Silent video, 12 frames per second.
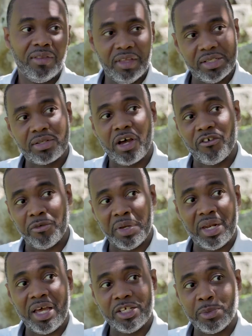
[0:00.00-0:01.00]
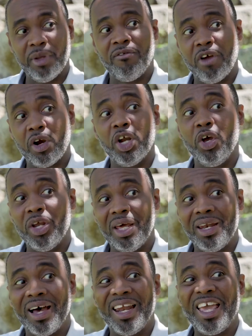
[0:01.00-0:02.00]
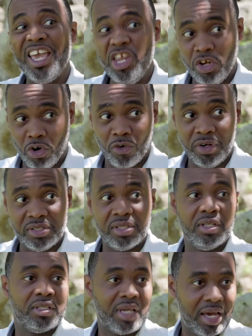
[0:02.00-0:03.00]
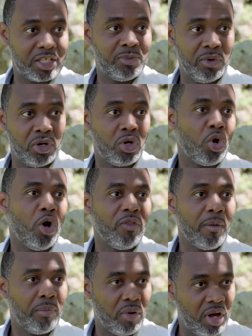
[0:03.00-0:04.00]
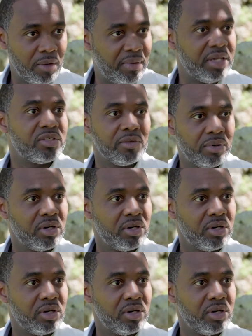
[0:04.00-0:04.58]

This government has been very good at not increasing the tax burden on the broad base